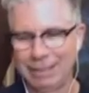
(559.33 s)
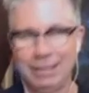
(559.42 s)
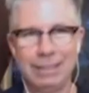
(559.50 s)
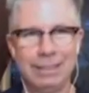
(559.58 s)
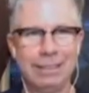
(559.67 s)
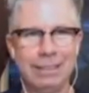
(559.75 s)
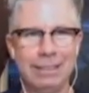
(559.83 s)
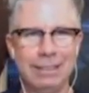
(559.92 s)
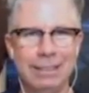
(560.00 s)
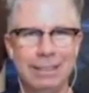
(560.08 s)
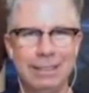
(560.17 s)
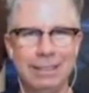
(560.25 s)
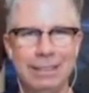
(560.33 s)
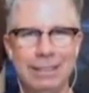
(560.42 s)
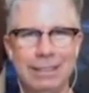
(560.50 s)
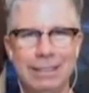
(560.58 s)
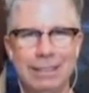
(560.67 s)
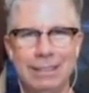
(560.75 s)

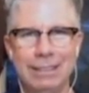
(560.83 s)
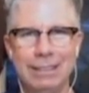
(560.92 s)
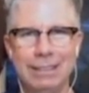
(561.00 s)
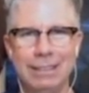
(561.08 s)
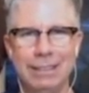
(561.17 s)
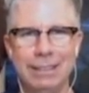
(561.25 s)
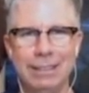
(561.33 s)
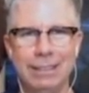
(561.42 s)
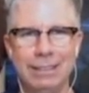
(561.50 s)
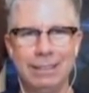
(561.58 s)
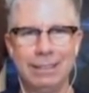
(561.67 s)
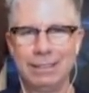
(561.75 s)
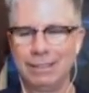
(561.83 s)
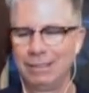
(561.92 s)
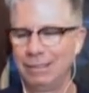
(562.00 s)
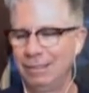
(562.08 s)
The person shown says nothing.